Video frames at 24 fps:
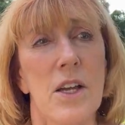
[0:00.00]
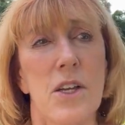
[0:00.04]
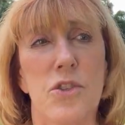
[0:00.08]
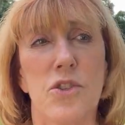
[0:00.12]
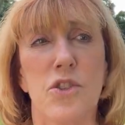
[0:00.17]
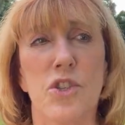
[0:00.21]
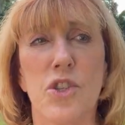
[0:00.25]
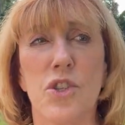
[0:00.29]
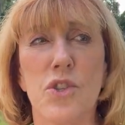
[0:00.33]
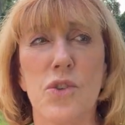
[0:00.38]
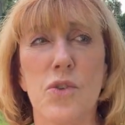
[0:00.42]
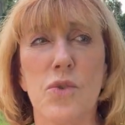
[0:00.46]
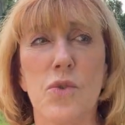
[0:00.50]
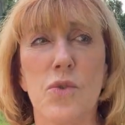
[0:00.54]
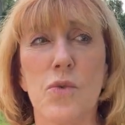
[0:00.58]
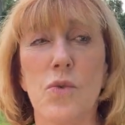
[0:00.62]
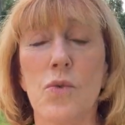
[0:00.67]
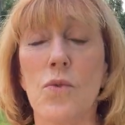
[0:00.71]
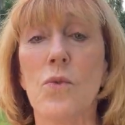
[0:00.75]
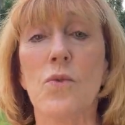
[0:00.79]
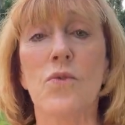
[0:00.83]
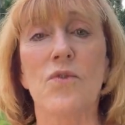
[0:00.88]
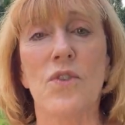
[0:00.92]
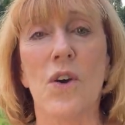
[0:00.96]

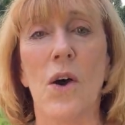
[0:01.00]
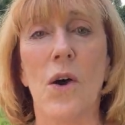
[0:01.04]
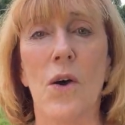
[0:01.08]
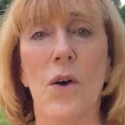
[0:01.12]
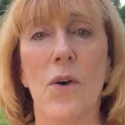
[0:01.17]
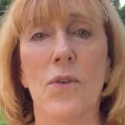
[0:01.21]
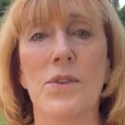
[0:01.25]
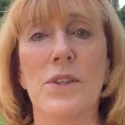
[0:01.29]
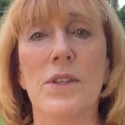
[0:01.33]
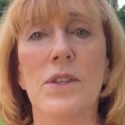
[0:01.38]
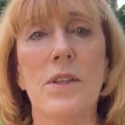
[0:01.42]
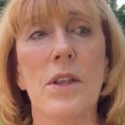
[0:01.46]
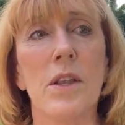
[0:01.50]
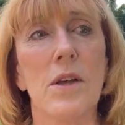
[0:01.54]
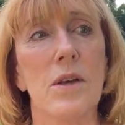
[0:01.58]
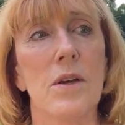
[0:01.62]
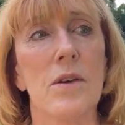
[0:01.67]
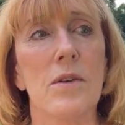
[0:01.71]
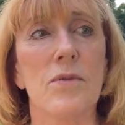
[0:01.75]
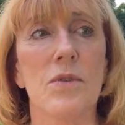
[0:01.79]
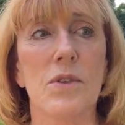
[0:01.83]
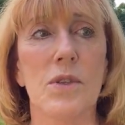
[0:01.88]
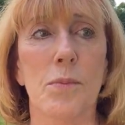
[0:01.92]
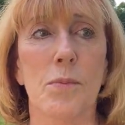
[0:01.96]
to fall in
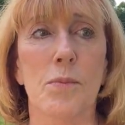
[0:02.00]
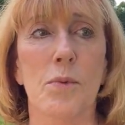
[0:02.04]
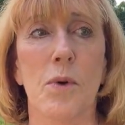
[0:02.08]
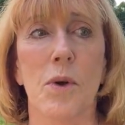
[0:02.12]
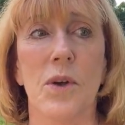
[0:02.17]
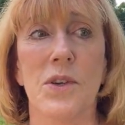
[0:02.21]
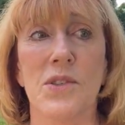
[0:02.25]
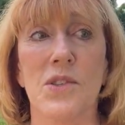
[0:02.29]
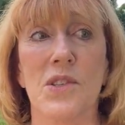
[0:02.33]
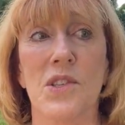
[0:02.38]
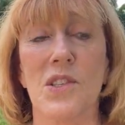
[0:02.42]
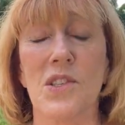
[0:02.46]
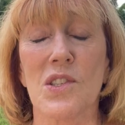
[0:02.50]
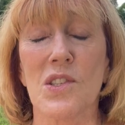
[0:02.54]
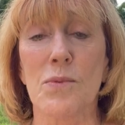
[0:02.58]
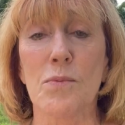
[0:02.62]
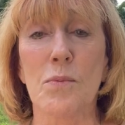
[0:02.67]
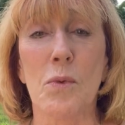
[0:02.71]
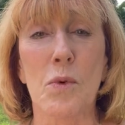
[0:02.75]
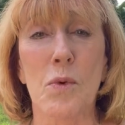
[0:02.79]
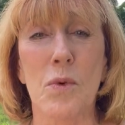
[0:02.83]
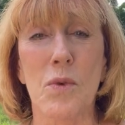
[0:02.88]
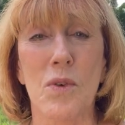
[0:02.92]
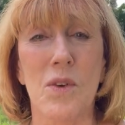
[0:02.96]
love with the process
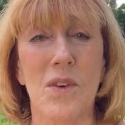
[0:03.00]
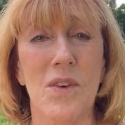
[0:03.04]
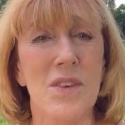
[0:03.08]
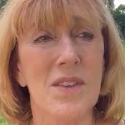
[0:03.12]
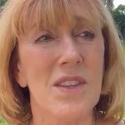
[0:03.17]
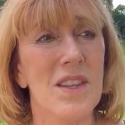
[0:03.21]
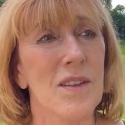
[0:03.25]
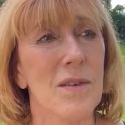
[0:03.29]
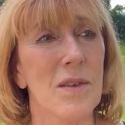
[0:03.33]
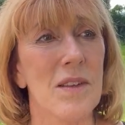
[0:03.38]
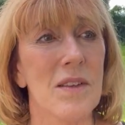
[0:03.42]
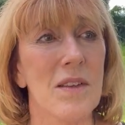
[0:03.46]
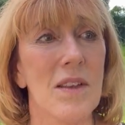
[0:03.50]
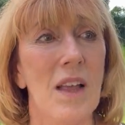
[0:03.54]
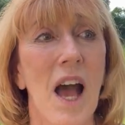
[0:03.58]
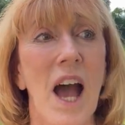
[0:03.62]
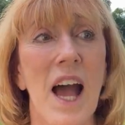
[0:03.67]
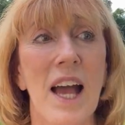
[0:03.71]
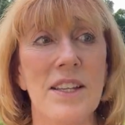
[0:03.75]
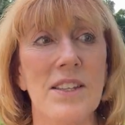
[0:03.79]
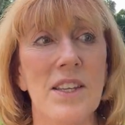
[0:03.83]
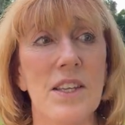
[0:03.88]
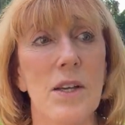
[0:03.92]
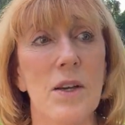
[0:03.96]
more. The
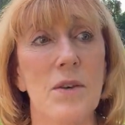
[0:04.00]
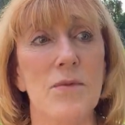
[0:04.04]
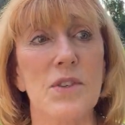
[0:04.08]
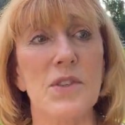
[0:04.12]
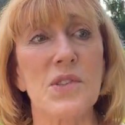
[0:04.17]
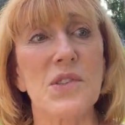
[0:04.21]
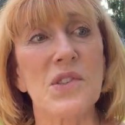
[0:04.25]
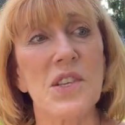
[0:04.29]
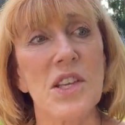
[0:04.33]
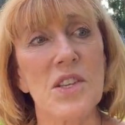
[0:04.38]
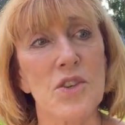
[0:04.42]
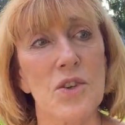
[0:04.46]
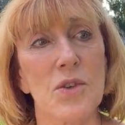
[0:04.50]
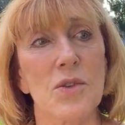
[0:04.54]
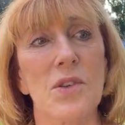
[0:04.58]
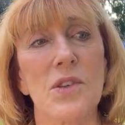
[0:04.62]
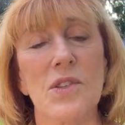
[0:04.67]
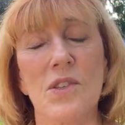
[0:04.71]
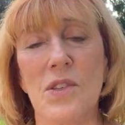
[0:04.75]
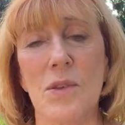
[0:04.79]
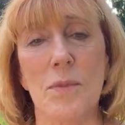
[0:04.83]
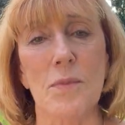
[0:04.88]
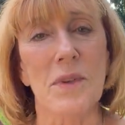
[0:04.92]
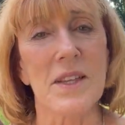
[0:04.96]
idea of
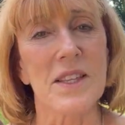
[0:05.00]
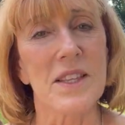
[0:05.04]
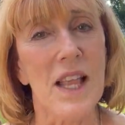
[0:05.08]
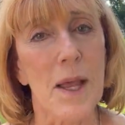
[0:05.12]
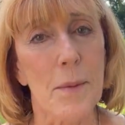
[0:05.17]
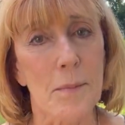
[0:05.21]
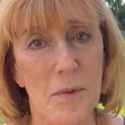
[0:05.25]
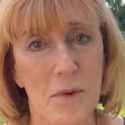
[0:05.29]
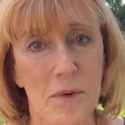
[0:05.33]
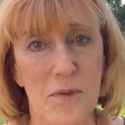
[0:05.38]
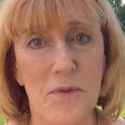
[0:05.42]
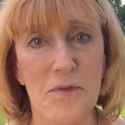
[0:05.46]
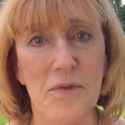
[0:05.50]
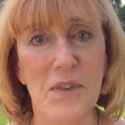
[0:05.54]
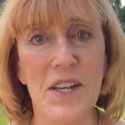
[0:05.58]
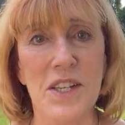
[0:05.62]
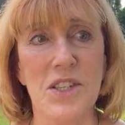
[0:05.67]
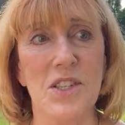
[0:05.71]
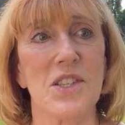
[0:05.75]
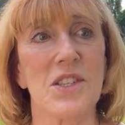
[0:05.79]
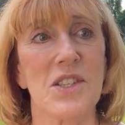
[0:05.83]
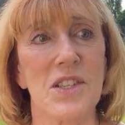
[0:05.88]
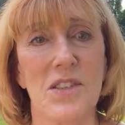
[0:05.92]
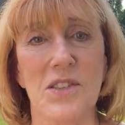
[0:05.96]
essentialism and that
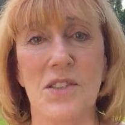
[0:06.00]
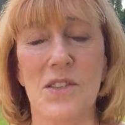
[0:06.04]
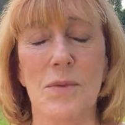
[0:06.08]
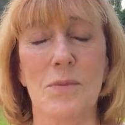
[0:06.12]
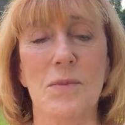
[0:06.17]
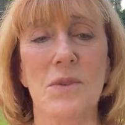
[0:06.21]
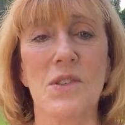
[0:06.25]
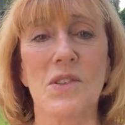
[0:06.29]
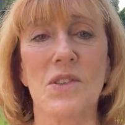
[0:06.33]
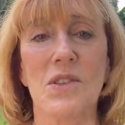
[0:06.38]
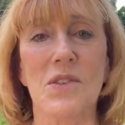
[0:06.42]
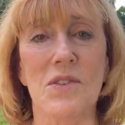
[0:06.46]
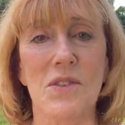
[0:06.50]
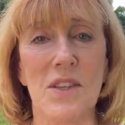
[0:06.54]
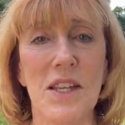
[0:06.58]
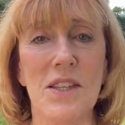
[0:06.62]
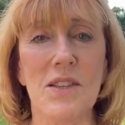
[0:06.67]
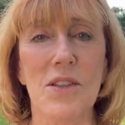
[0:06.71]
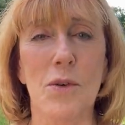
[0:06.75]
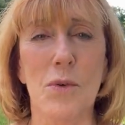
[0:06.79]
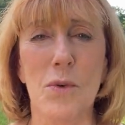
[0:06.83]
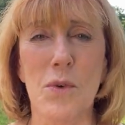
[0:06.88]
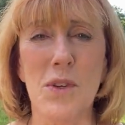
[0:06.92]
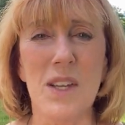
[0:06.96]
perfectionism is the
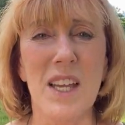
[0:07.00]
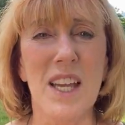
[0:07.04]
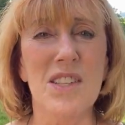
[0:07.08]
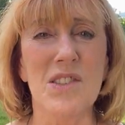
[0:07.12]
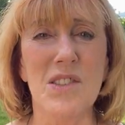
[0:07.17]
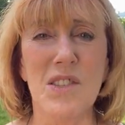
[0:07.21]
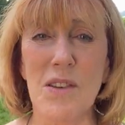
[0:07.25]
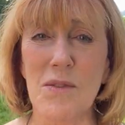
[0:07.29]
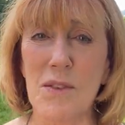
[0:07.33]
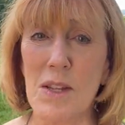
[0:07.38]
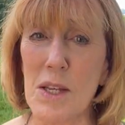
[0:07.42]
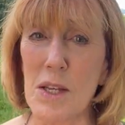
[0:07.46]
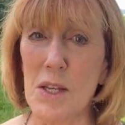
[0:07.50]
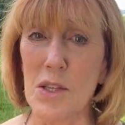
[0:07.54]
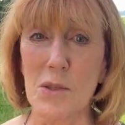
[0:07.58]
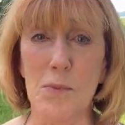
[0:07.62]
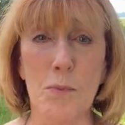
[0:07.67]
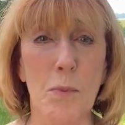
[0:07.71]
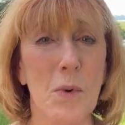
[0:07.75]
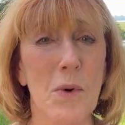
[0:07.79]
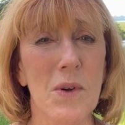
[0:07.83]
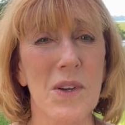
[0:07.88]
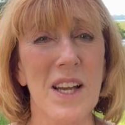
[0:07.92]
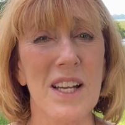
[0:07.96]
death of creativity, because
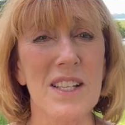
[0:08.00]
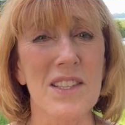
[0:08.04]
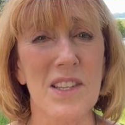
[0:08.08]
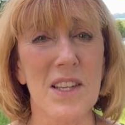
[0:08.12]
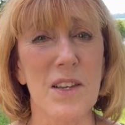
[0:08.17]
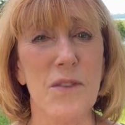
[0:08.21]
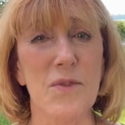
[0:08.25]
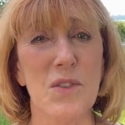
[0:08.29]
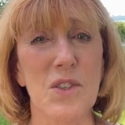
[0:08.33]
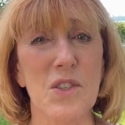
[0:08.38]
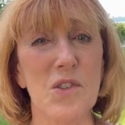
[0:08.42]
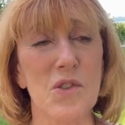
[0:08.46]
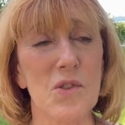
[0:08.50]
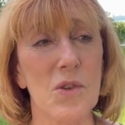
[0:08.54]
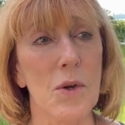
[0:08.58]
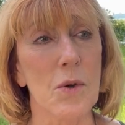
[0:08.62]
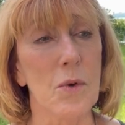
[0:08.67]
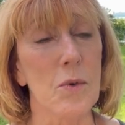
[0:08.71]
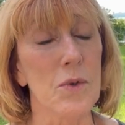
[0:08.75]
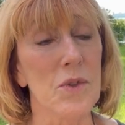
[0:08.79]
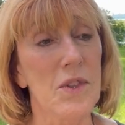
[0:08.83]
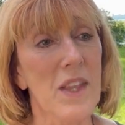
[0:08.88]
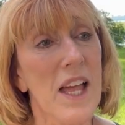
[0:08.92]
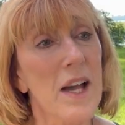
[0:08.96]
boy, I definitely
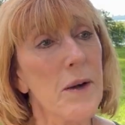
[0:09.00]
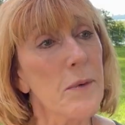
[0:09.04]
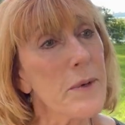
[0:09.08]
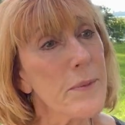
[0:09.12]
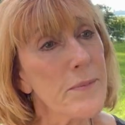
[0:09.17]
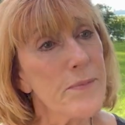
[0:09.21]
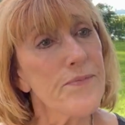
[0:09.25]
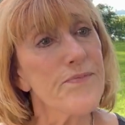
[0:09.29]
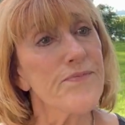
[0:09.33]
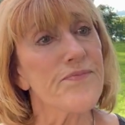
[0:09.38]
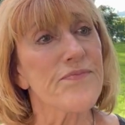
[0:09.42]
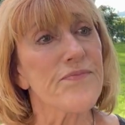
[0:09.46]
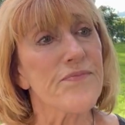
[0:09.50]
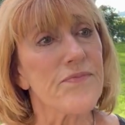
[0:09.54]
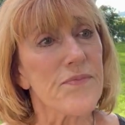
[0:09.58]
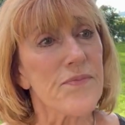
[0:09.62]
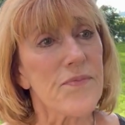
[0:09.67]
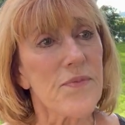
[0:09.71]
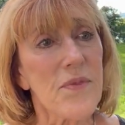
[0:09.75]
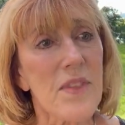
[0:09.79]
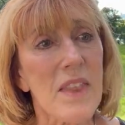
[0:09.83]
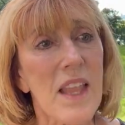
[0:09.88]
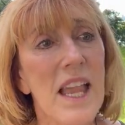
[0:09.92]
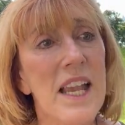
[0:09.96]
struggle with that one.
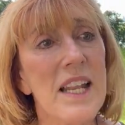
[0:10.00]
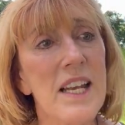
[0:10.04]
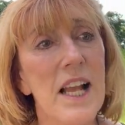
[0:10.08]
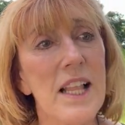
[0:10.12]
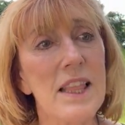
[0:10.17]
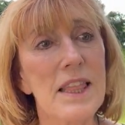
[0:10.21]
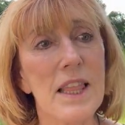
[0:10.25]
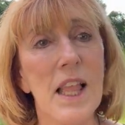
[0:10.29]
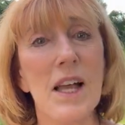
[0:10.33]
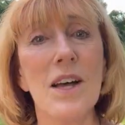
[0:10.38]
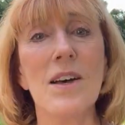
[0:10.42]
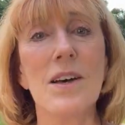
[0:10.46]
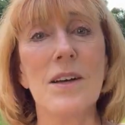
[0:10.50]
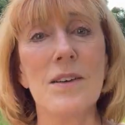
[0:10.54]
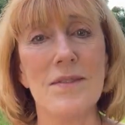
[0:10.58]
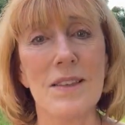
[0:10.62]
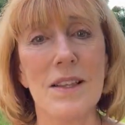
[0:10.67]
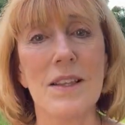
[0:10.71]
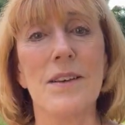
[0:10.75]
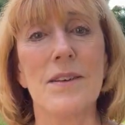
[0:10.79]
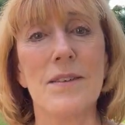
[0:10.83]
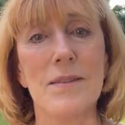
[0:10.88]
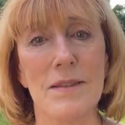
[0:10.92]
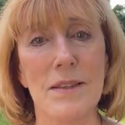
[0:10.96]
And I love,
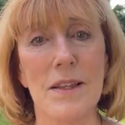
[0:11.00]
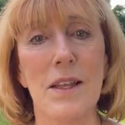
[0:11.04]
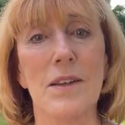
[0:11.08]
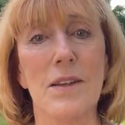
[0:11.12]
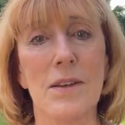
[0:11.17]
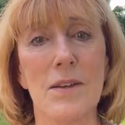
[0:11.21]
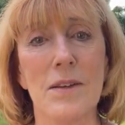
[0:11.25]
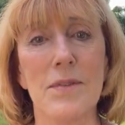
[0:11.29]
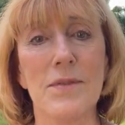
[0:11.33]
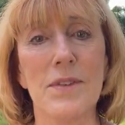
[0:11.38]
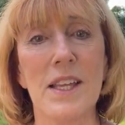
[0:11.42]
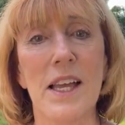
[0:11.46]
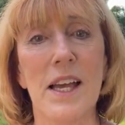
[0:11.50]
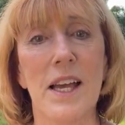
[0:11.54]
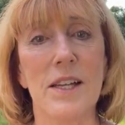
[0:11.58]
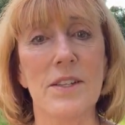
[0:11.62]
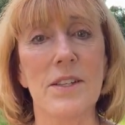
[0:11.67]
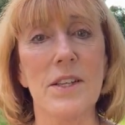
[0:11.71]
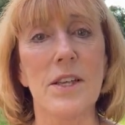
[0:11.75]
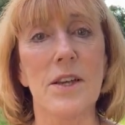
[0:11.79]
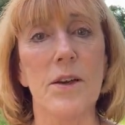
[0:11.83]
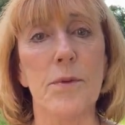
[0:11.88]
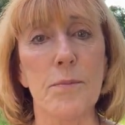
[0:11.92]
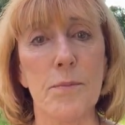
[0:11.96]
love, love the
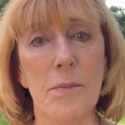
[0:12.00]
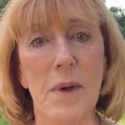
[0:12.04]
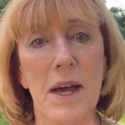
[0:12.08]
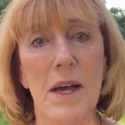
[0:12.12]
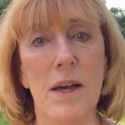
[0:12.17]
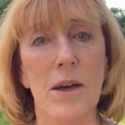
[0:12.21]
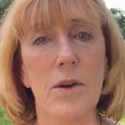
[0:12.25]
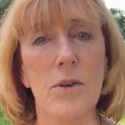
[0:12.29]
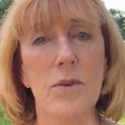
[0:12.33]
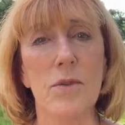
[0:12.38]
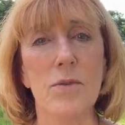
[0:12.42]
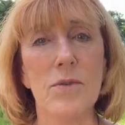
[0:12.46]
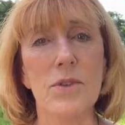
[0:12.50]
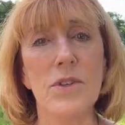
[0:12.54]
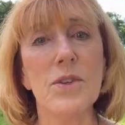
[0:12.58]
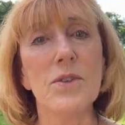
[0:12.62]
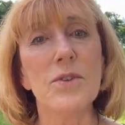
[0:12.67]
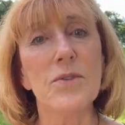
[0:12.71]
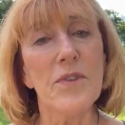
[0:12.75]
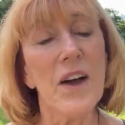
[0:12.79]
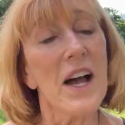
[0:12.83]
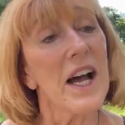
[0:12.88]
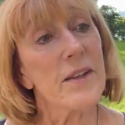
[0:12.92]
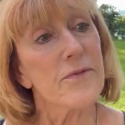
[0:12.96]
idea of my own
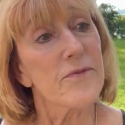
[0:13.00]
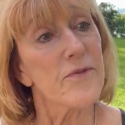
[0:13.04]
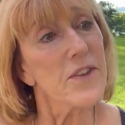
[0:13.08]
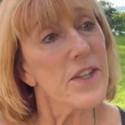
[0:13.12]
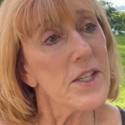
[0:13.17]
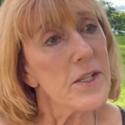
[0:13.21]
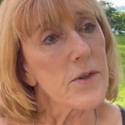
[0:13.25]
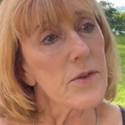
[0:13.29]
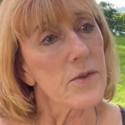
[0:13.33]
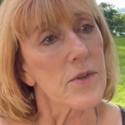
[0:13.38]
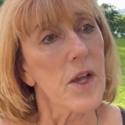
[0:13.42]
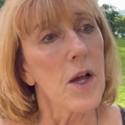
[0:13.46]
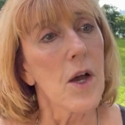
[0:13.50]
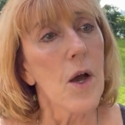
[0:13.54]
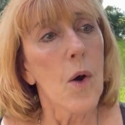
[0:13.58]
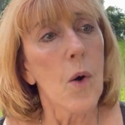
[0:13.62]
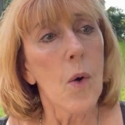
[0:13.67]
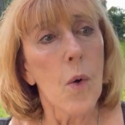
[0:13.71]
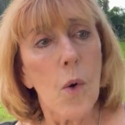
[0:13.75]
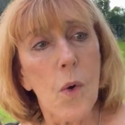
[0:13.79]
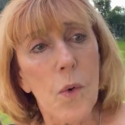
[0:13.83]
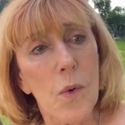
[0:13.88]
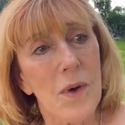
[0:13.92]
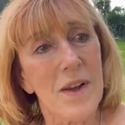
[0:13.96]
unified field.
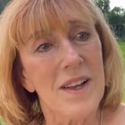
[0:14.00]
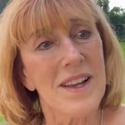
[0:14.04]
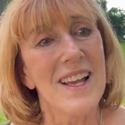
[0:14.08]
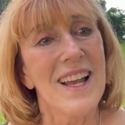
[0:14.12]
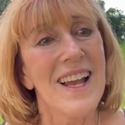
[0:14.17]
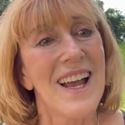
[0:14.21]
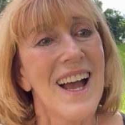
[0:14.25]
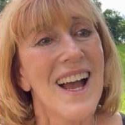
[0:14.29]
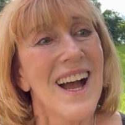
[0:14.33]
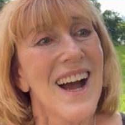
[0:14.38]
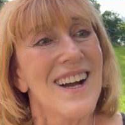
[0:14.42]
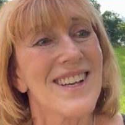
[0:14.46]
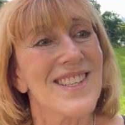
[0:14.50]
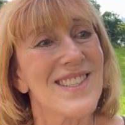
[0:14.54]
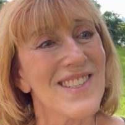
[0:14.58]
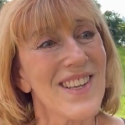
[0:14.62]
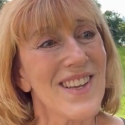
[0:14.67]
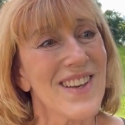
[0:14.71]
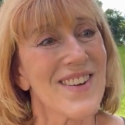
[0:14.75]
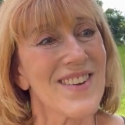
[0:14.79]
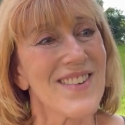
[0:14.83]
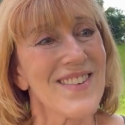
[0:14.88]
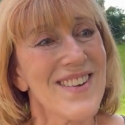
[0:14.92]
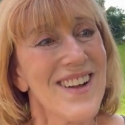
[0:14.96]
Whew.
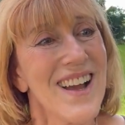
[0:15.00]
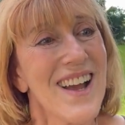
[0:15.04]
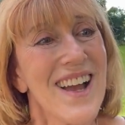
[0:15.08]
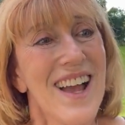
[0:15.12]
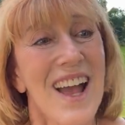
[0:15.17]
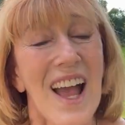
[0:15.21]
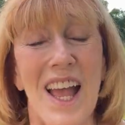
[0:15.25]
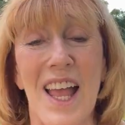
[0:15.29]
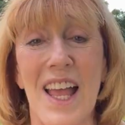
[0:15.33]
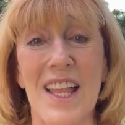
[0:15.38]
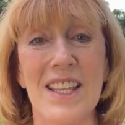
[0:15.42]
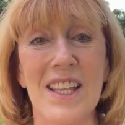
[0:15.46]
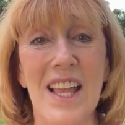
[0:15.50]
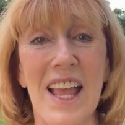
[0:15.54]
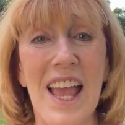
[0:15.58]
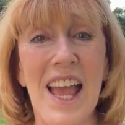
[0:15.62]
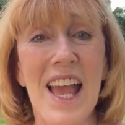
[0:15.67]
So, and